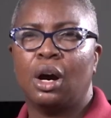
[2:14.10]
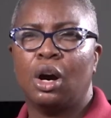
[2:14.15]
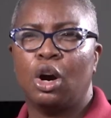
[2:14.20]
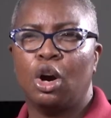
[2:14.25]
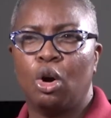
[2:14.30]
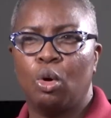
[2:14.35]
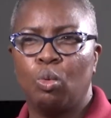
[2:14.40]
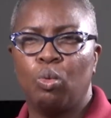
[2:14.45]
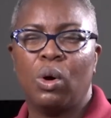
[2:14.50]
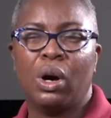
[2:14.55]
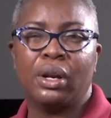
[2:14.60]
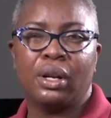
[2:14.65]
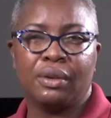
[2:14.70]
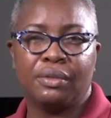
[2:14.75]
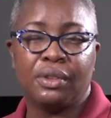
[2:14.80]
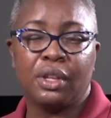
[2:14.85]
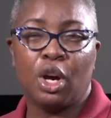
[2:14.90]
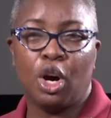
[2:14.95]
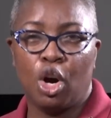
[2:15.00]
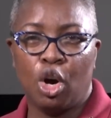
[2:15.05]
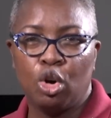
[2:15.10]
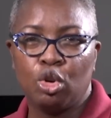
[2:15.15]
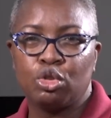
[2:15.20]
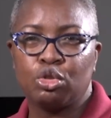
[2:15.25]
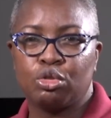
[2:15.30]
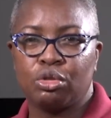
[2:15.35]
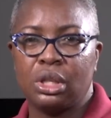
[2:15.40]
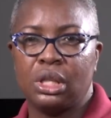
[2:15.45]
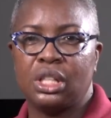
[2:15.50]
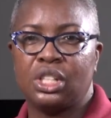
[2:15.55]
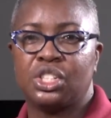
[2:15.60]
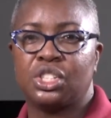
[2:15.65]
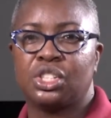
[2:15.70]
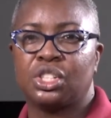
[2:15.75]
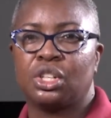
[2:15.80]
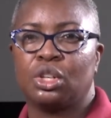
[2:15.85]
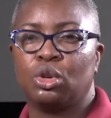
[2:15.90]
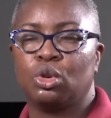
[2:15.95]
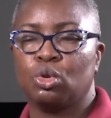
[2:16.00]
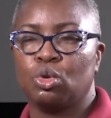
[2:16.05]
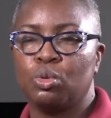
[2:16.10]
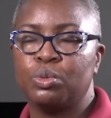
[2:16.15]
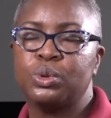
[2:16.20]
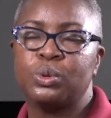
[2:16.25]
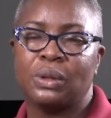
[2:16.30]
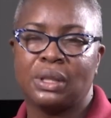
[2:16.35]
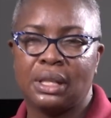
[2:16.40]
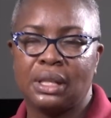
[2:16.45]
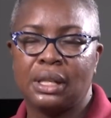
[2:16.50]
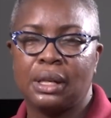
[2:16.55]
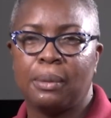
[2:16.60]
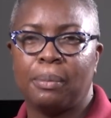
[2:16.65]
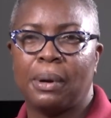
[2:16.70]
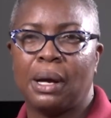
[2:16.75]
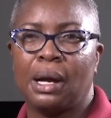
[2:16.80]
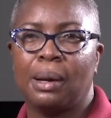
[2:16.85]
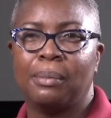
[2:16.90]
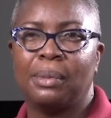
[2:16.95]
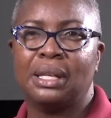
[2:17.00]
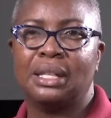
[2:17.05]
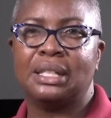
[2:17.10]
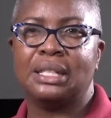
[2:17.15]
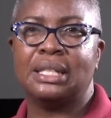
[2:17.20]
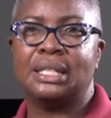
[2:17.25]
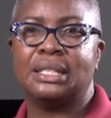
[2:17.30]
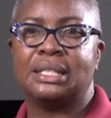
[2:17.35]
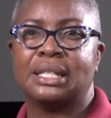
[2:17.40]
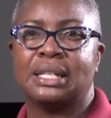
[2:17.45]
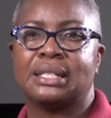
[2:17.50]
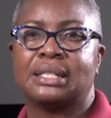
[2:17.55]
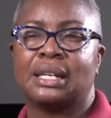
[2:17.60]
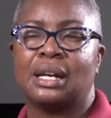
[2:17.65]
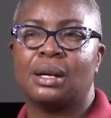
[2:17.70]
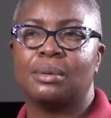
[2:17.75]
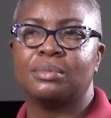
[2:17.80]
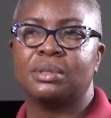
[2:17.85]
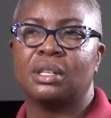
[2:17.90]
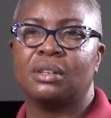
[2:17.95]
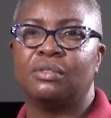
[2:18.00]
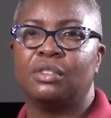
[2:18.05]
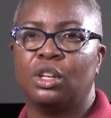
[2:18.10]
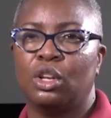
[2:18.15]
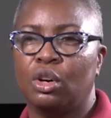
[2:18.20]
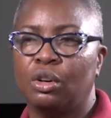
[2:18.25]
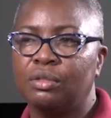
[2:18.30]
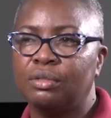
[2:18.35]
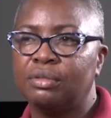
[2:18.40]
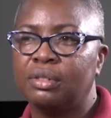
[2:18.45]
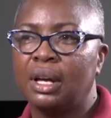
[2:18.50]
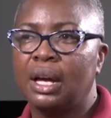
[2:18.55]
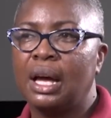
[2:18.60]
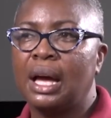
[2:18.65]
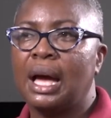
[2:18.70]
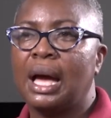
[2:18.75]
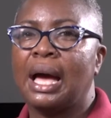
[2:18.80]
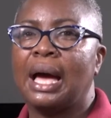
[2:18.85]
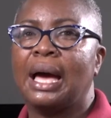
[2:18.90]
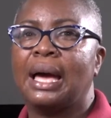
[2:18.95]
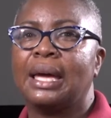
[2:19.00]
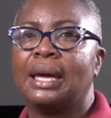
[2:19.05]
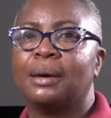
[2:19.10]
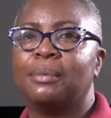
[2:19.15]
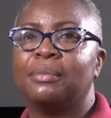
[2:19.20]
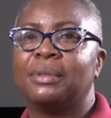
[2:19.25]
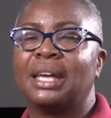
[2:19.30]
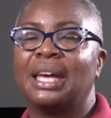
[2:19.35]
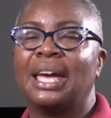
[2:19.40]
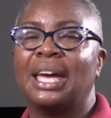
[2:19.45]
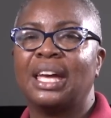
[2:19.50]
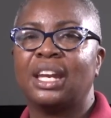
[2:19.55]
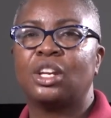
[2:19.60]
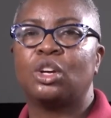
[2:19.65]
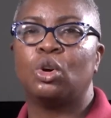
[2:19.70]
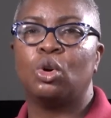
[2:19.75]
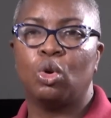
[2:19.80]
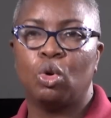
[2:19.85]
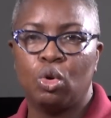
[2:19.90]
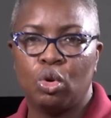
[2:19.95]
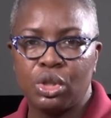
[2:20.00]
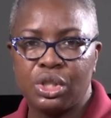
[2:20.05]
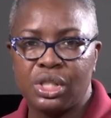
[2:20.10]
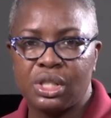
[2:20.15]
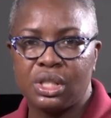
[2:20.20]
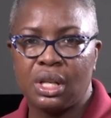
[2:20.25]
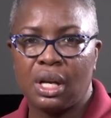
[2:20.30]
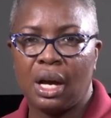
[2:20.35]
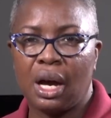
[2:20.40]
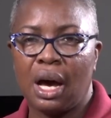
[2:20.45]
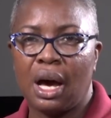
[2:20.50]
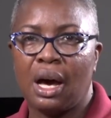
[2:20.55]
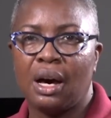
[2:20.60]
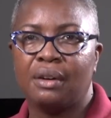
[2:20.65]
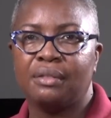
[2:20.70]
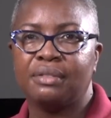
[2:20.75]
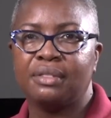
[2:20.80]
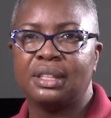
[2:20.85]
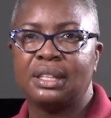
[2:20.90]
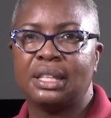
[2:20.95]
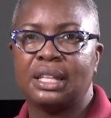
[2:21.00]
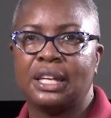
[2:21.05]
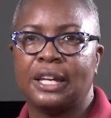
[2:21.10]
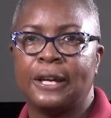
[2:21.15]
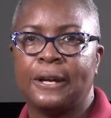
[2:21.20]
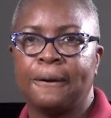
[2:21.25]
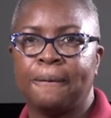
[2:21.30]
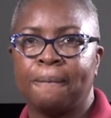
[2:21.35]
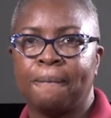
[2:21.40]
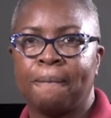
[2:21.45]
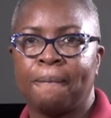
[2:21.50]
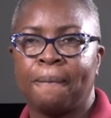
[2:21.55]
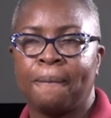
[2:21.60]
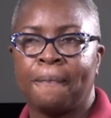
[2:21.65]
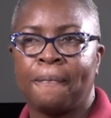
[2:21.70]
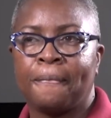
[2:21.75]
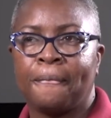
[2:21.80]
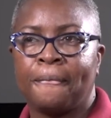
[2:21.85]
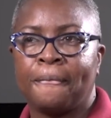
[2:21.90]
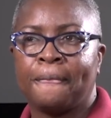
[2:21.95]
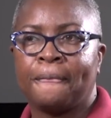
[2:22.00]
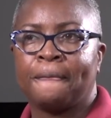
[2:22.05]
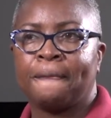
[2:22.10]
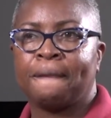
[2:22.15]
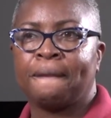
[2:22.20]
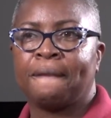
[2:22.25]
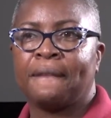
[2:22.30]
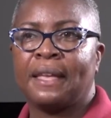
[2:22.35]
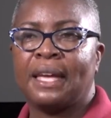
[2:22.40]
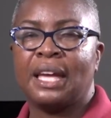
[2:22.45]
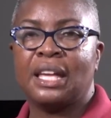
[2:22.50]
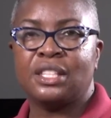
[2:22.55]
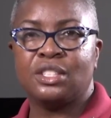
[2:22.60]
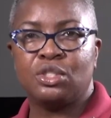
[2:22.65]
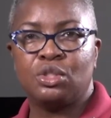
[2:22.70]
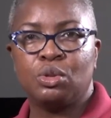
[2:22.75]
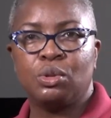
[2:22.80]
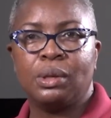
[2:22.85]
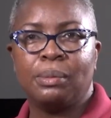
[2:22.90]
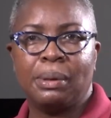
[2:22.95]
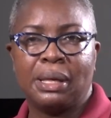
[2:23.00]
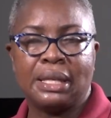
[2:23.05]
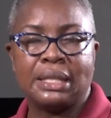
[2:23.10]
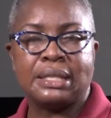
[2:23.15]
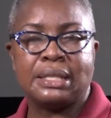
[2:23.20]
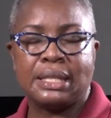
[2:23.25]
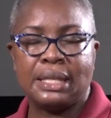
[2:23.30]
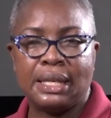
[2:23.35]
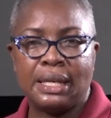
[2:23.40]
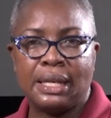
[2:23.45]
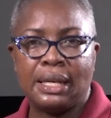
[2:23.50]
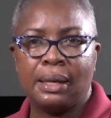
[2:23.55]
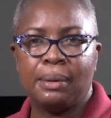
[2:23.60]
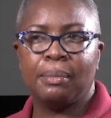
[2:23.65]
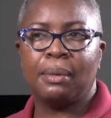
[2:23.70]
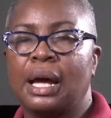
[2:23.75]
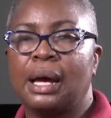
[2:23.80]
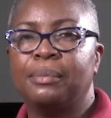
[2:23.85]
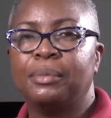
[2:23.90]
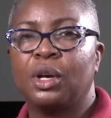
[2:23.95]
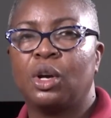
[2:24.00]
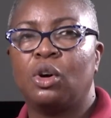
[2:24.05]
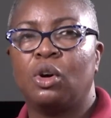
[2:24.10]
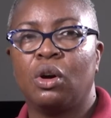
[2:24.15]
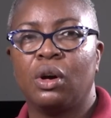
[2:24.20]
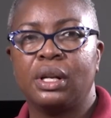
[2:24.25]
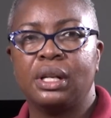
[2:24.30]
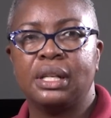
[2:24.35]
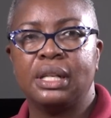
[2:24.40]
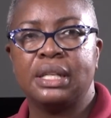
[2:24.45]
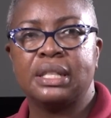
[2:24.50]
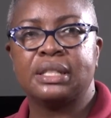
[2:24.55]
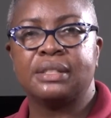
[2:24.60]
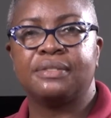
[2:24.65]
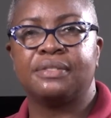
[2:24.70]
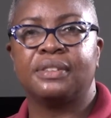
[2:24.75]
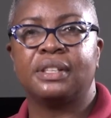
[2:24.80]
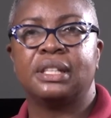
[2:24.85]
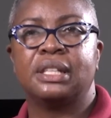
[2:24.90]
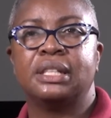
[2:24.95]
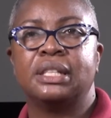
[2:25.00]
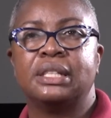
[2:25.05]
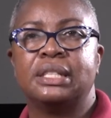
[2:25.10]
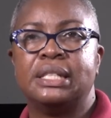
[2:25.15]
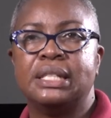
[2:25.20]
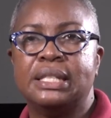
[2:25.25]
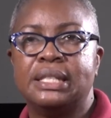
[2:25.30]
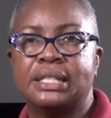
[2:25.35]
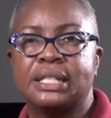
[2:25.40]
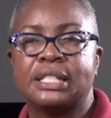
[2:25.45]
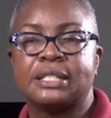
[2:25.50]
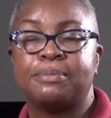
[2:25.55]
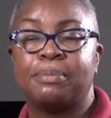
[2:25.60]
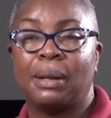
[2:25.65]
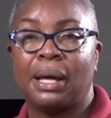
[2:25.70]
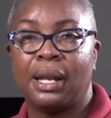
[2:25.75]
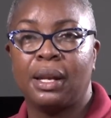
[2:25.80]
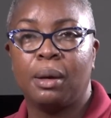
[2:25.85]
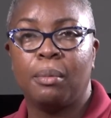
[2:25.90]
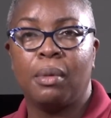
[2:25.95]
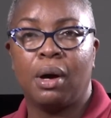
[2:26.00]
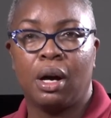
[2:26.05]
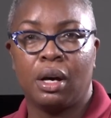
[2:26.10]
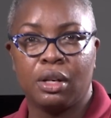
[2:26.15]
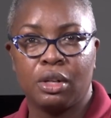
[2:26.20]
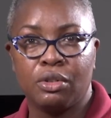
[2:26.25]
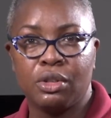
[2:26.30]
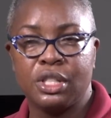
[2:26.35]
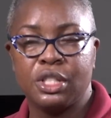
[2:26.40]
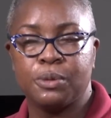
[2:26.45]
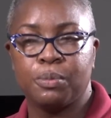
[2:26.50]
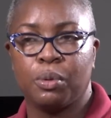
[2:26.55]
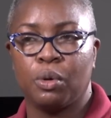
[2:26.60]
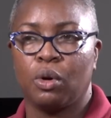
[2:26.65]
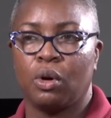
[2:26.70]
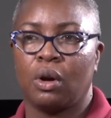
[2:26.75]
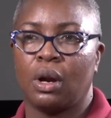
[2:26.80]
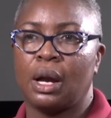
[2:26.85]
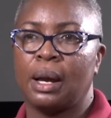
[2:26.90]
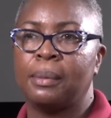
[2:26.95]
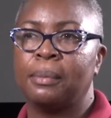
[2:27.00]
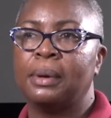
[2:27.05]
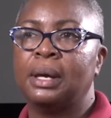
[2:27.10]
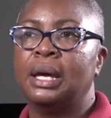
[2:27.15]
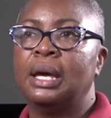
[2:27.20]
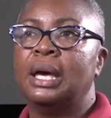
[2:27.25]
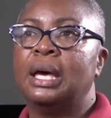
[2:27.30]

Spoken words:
one of the outreach groups within the department, DCS Arms of Love. I am the head coach of the NCU debate team. I'm the coordinator for the DCS Platinum Honorees program.